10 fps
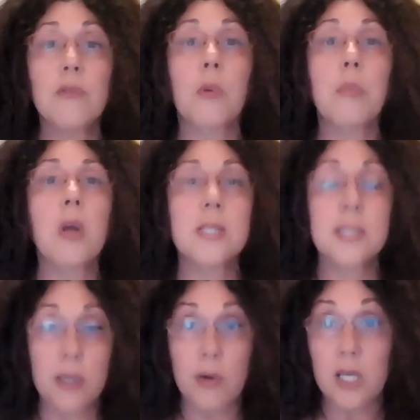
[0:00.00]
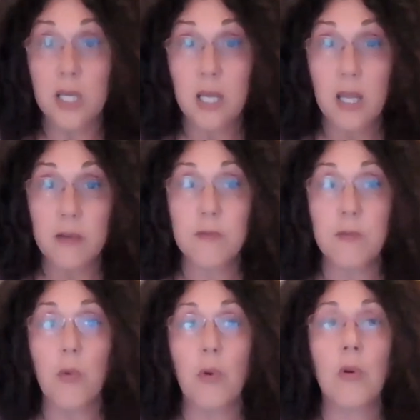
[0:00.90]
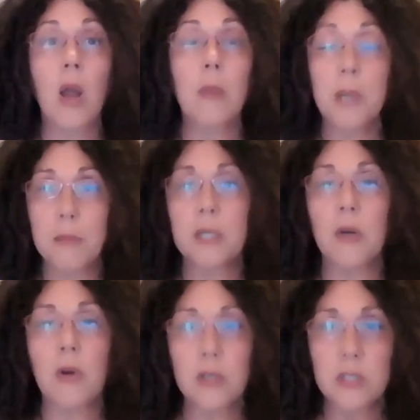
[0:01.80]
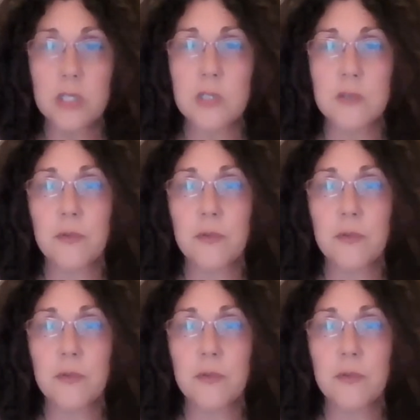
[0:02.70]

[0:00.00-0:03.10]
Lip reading: for posterity and for upcoming artists,